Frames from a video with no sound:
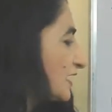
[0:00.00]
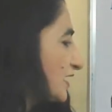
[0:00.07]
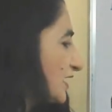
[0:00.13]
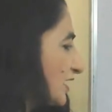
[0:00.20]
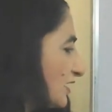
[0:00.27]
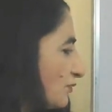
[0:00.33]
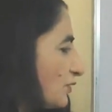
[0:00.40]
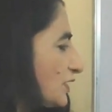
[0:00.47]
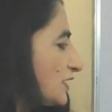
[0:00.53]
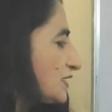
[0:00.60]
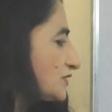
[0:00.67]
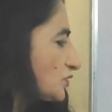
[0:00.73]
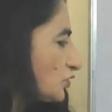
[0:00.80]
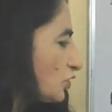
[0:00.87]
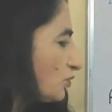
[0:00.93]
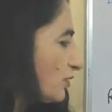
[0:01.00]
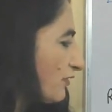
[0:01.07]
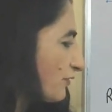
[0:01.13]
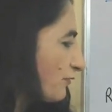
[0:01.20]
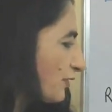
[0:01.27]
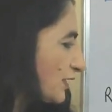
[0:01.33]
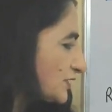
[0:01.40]
Here we assume
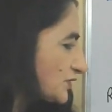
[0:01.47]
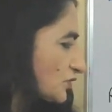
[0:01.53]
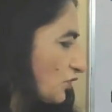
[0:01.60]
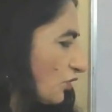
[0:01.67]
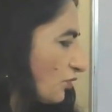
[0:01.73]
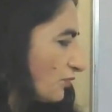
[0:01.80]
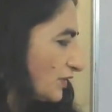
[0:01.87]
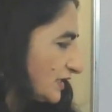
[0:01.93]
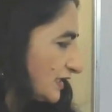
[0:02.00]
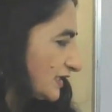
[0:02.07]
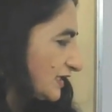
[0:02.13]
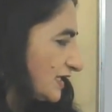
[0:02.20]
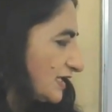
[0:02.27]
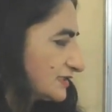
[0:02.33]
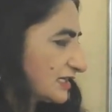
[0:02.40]
our first commodity